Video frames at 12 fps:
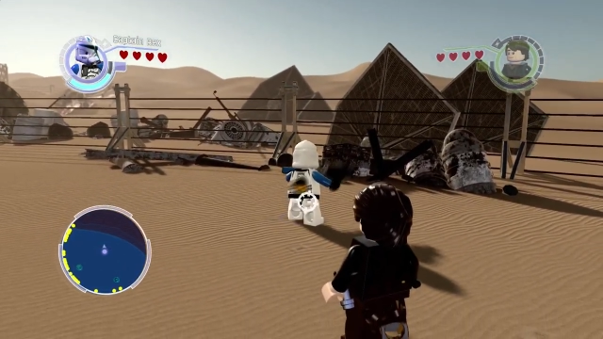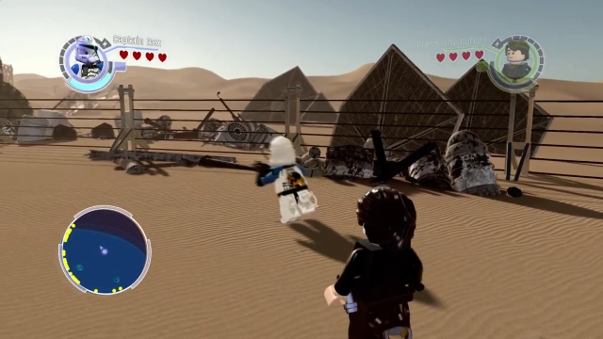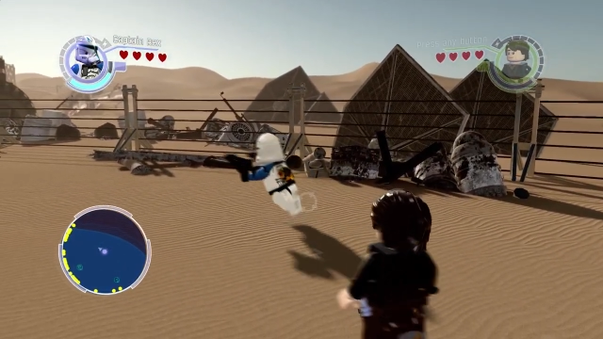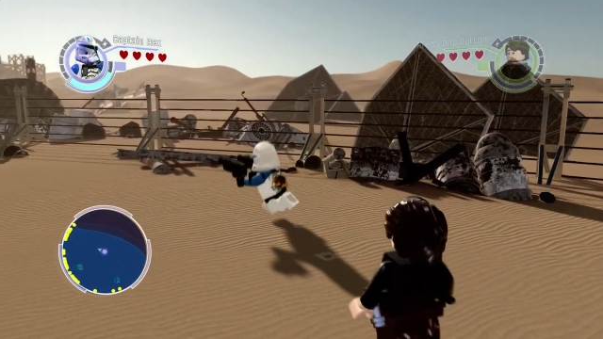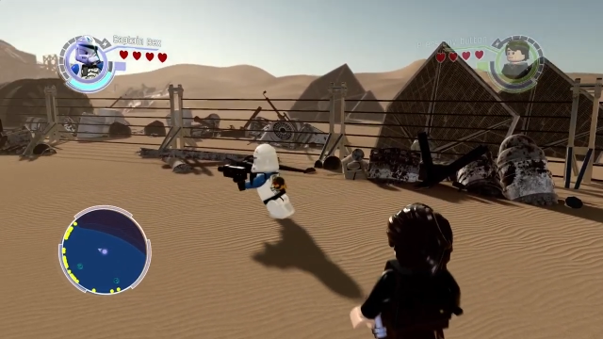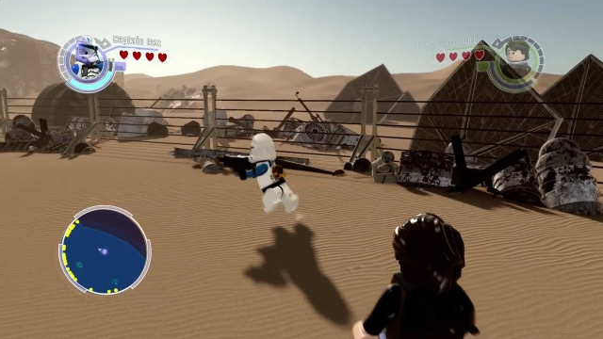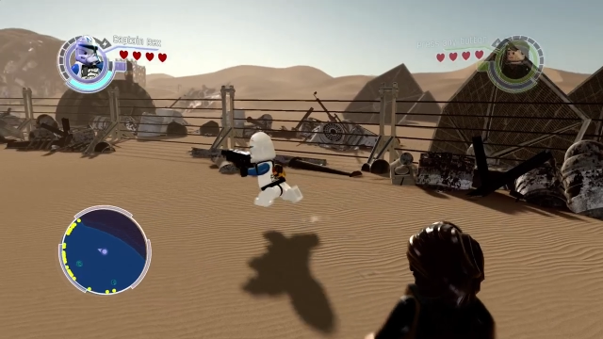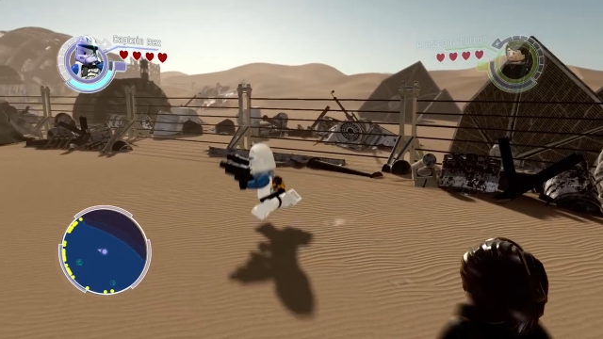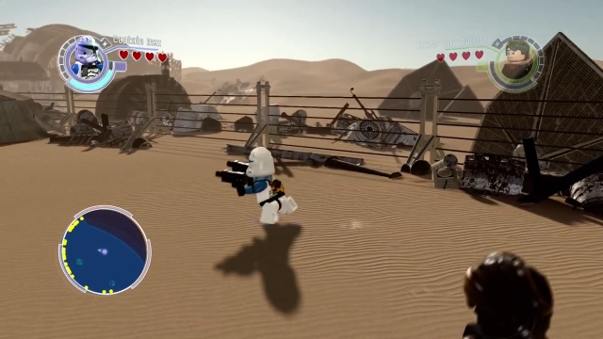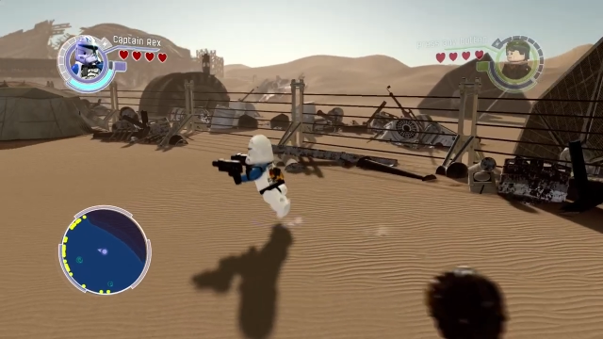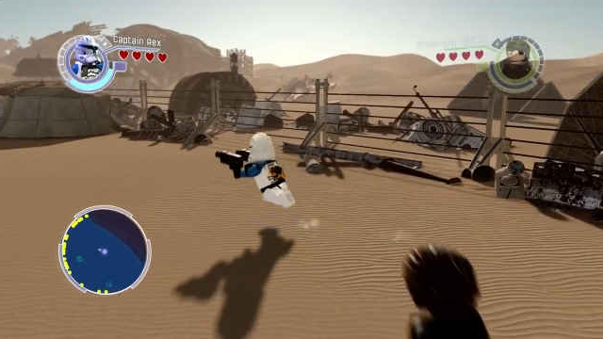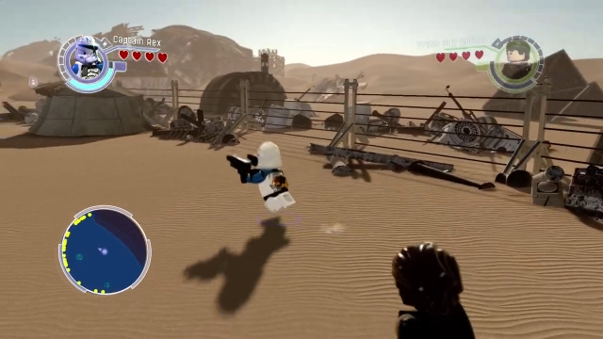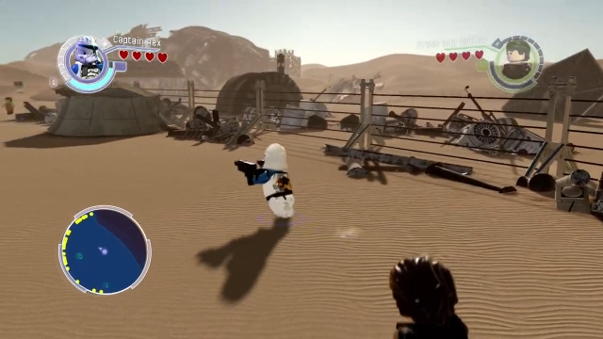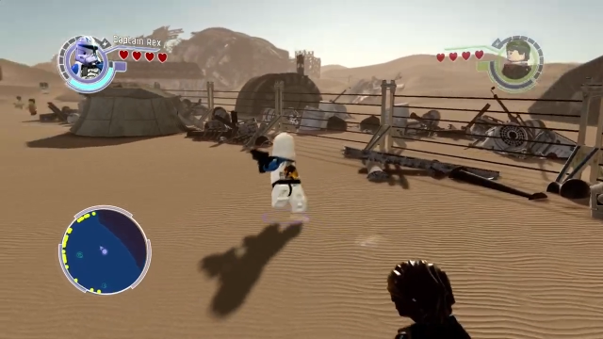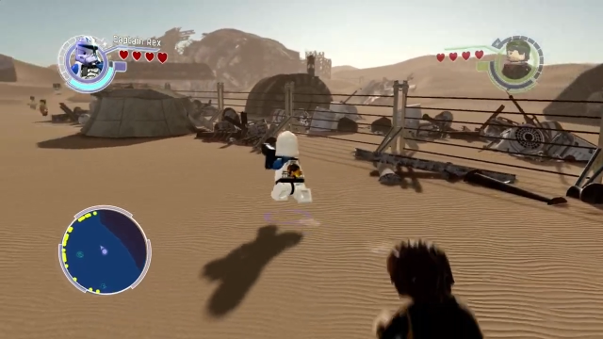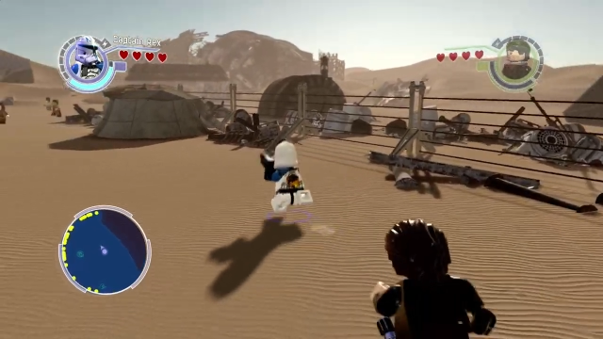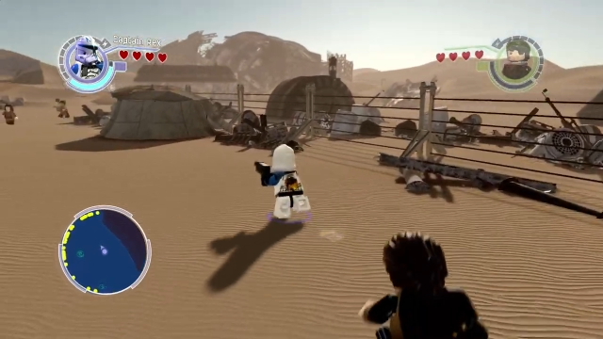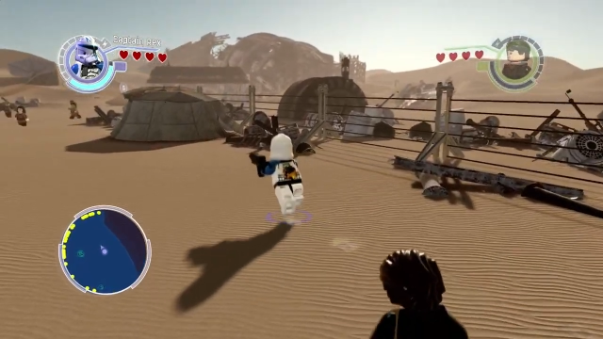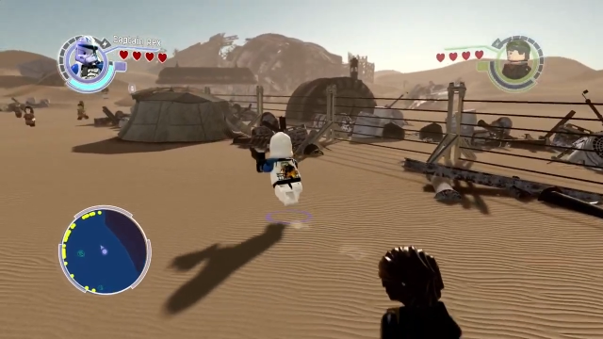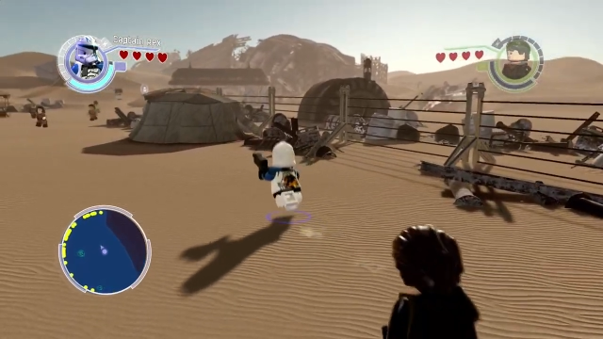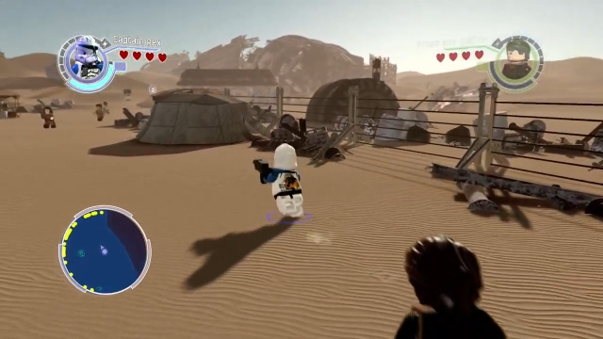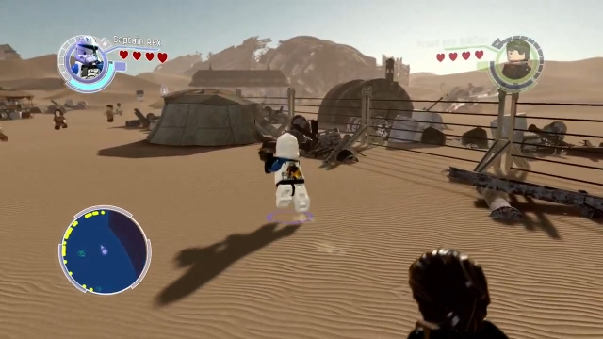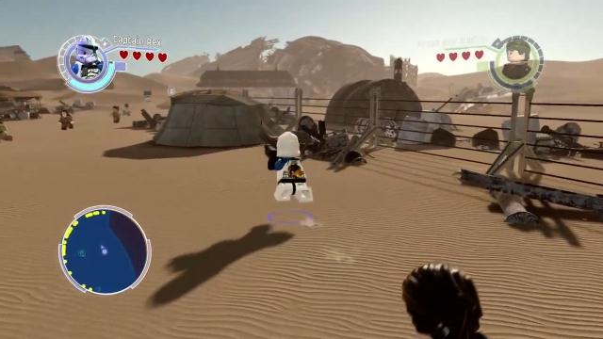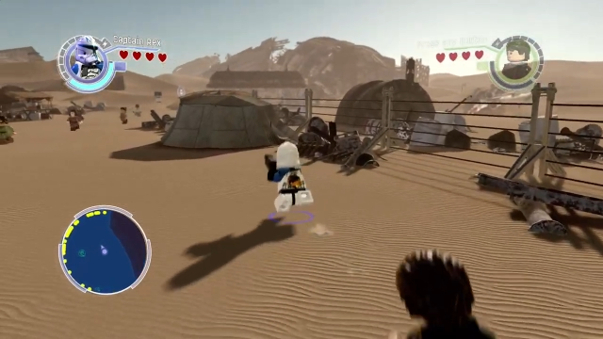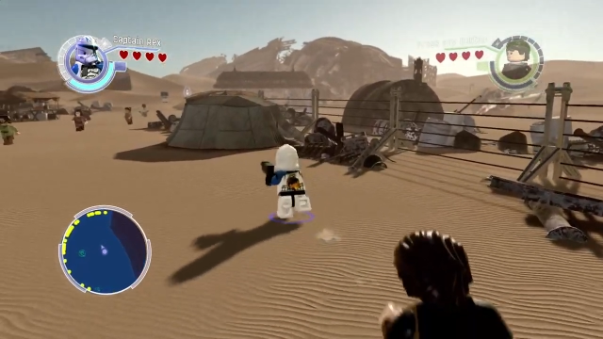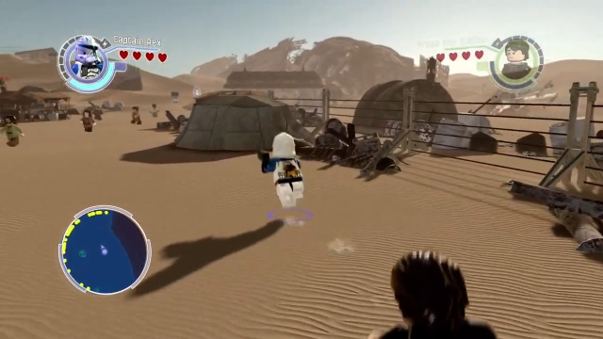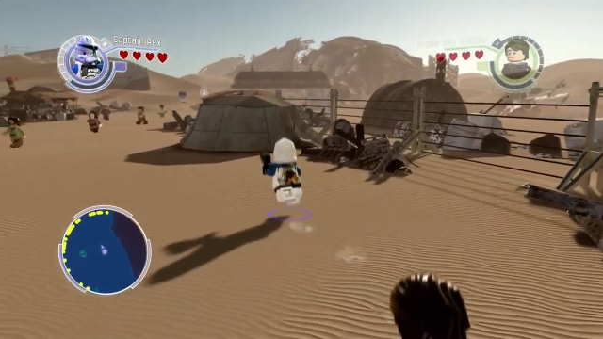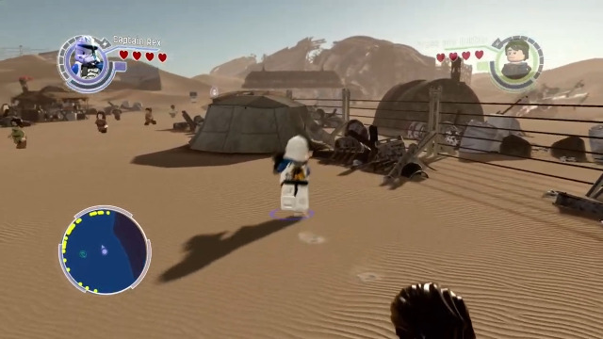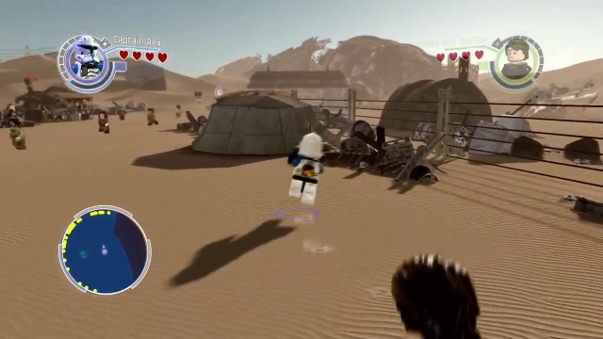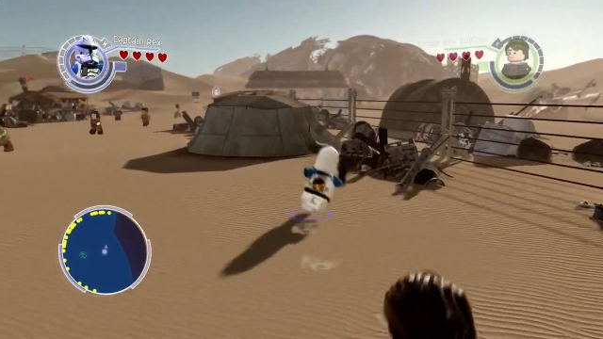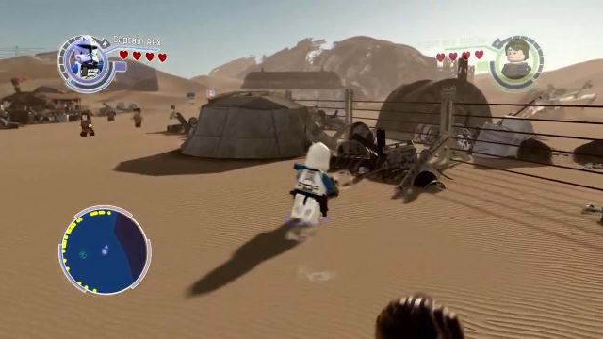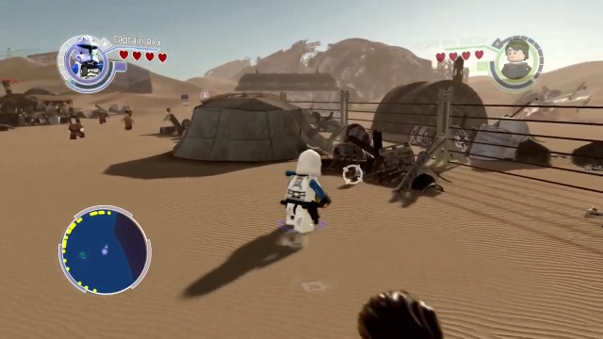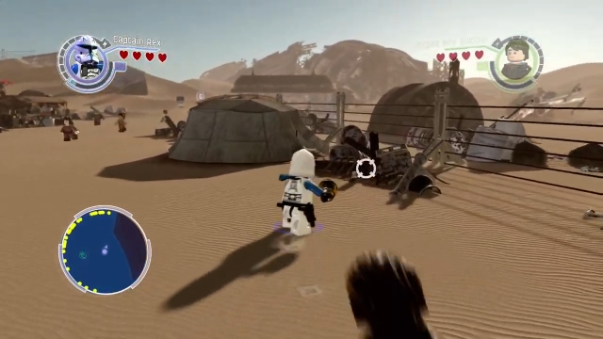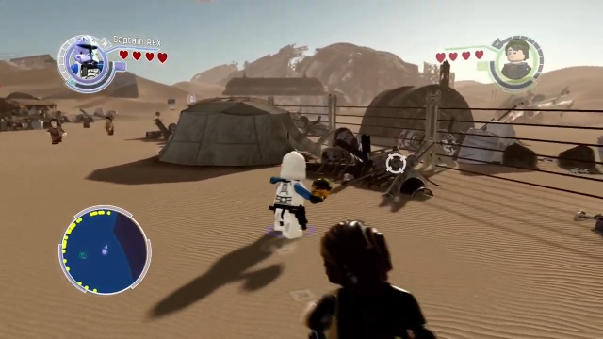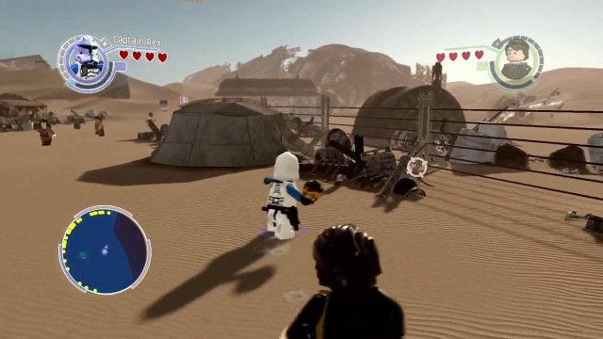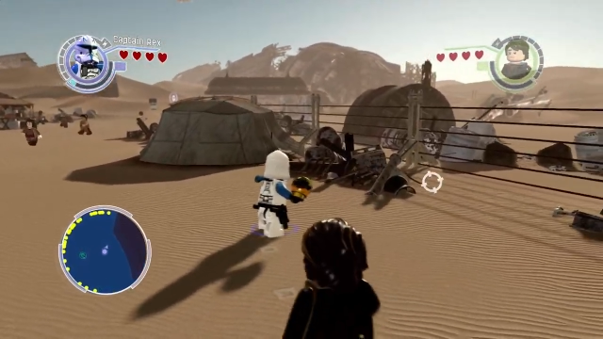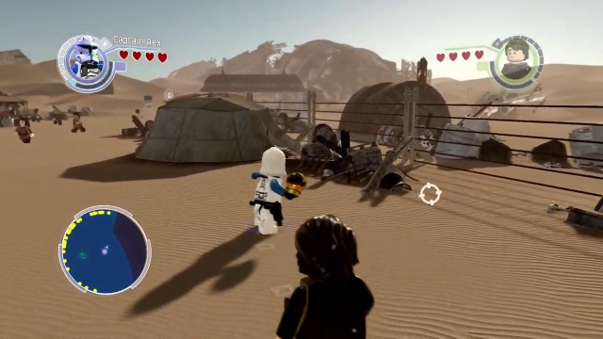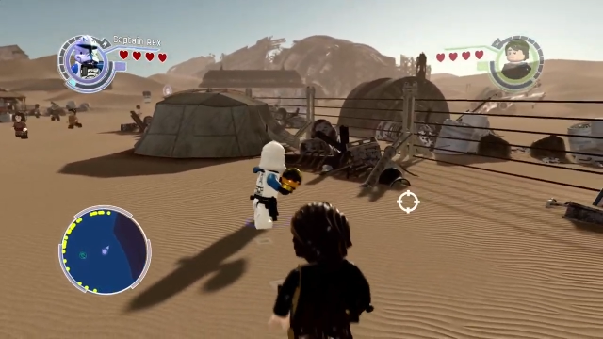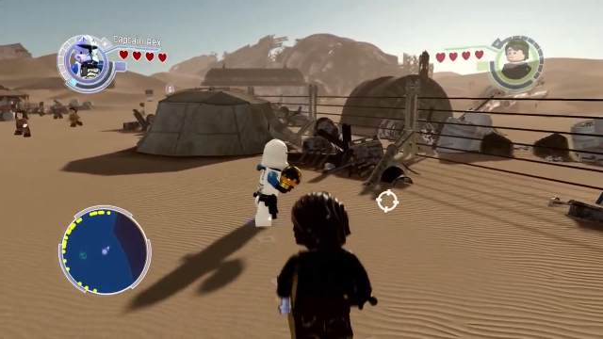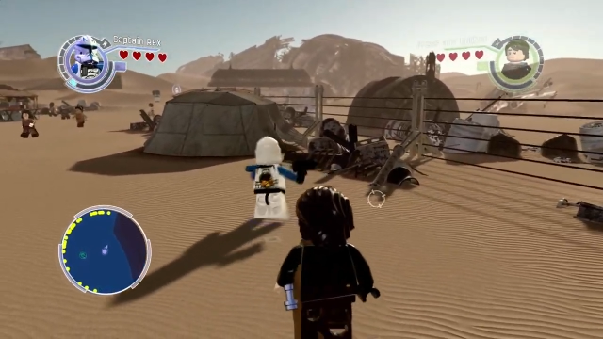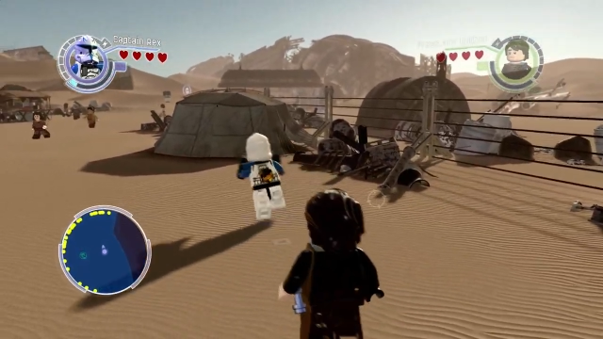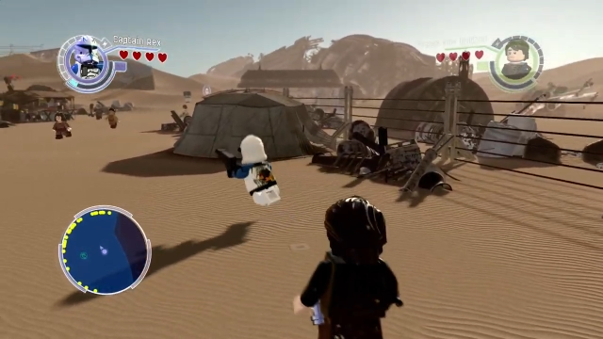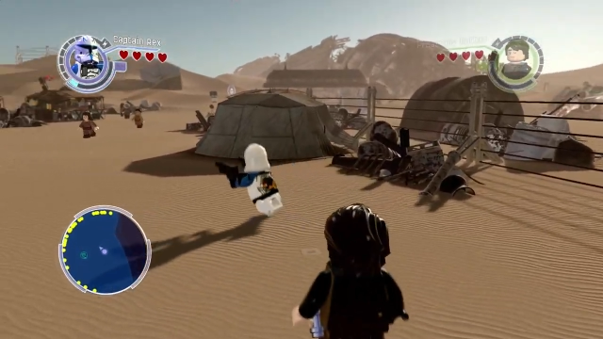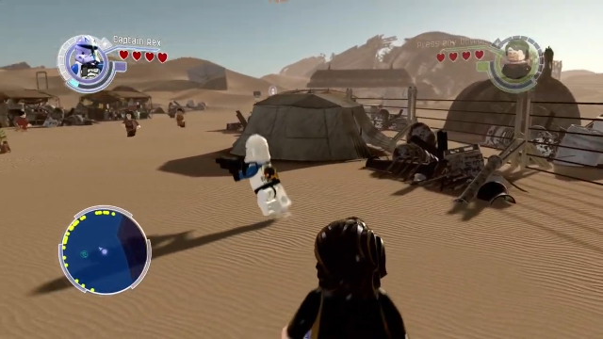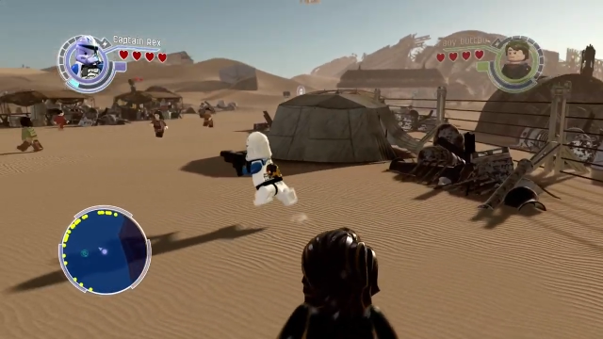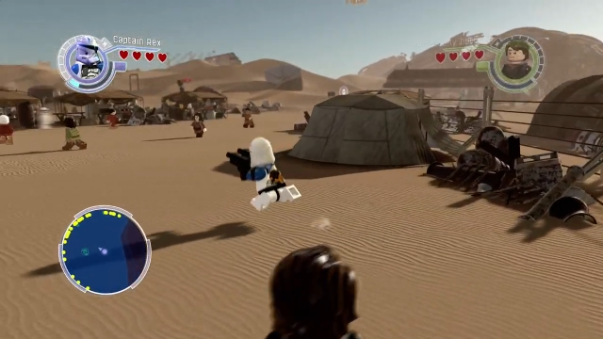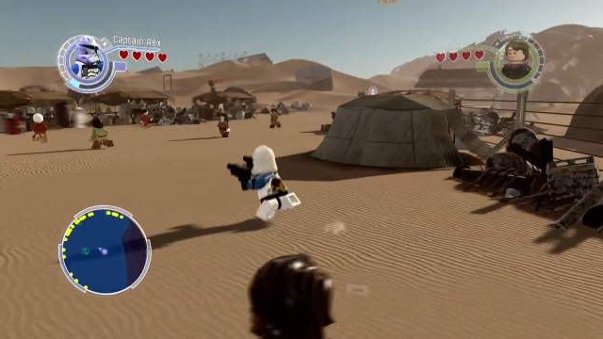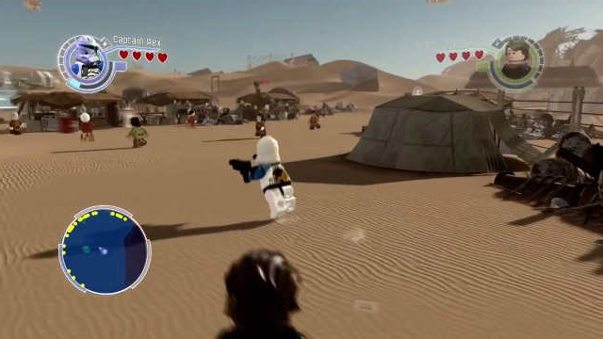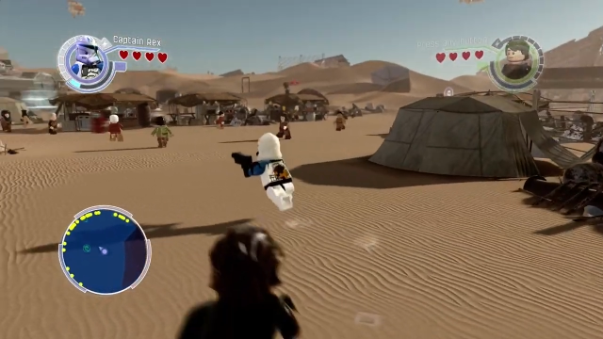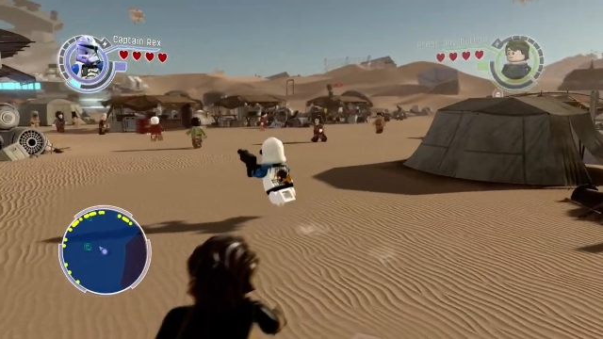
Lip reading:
Nobody's mouth can be seen.